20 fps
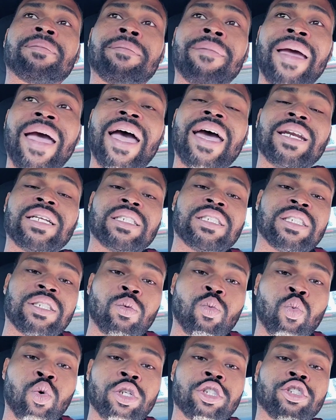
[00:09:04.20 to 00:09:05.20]
matters
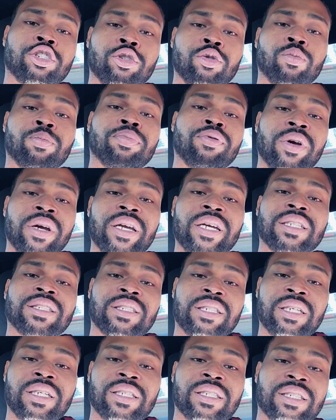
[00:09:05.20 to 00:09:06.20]
and what you bring
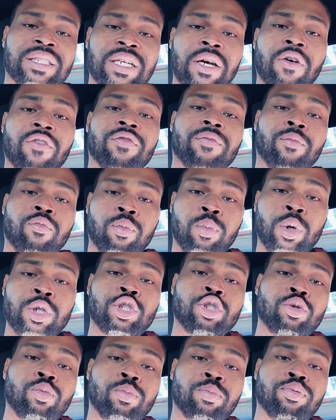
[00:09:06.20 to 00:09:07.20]
into yourself,
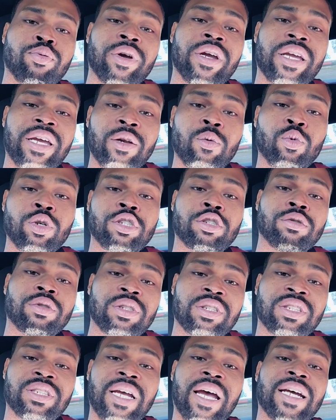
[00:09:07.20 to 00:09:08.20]
what you bring in, what you
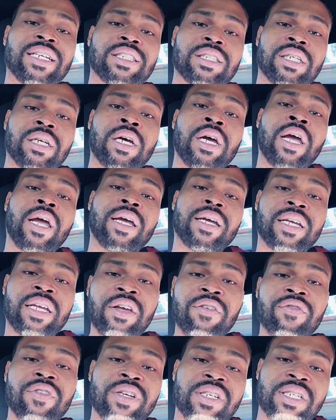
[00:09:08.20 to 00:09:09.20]
decide to
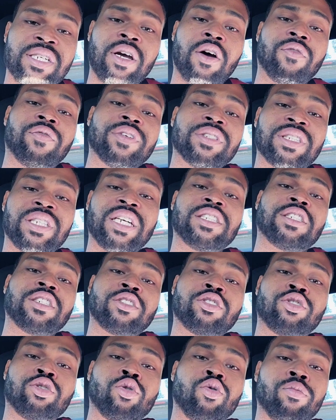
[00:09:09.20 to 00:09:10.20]
give yourself
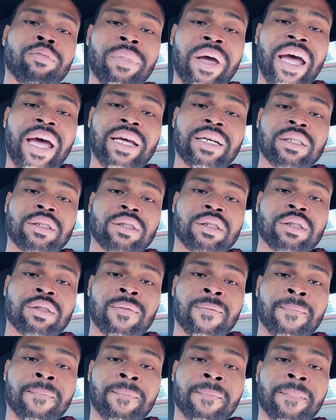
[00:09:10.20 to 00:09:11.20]
attention to matters.
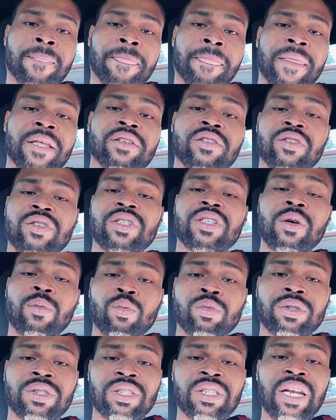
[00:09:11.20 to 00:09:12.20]
This is
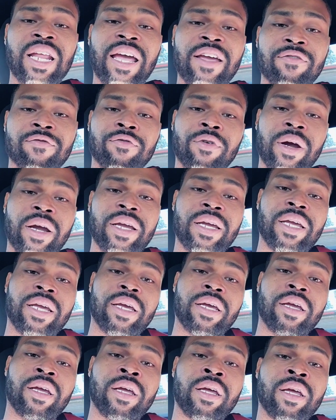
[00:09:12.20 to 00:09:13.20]
someone's life right
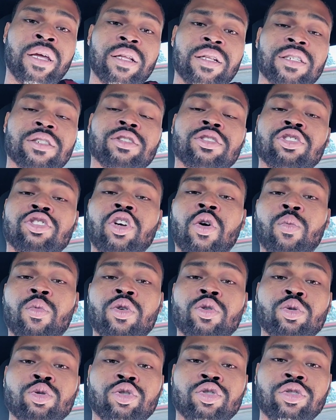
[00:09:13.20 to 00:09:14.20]
here. This is
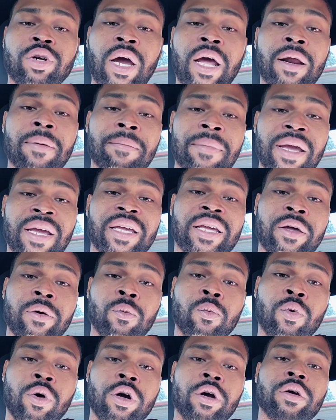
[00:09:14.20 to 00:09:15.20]
someone who's trying to make
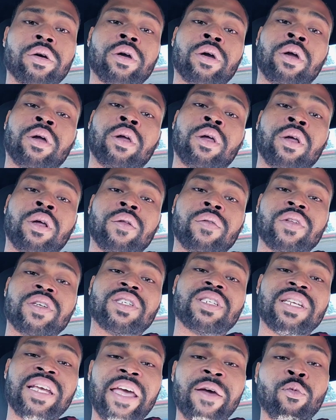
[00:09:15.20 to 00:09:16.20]
it work. The
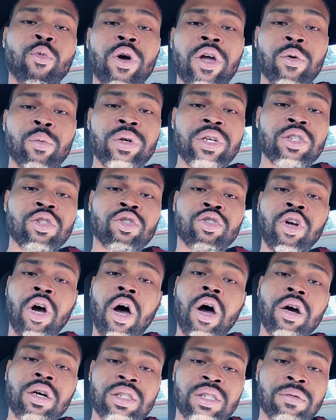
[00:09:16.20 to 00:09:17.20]
same way we
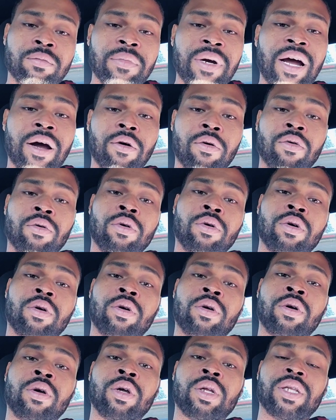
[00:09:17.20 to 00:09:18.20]
dogged him out,
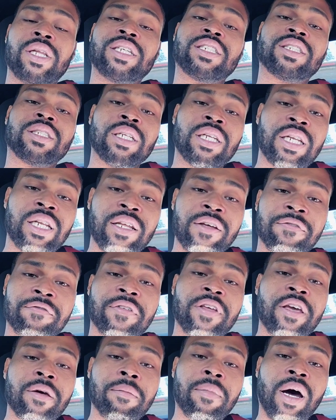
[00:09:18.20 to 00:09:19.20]
let's
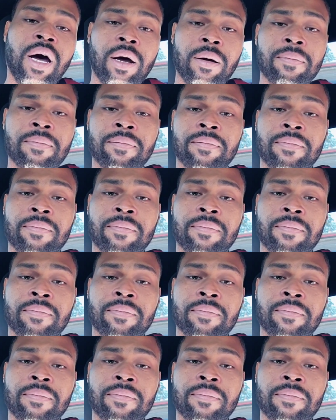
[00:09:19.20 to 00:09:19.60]
lift him up.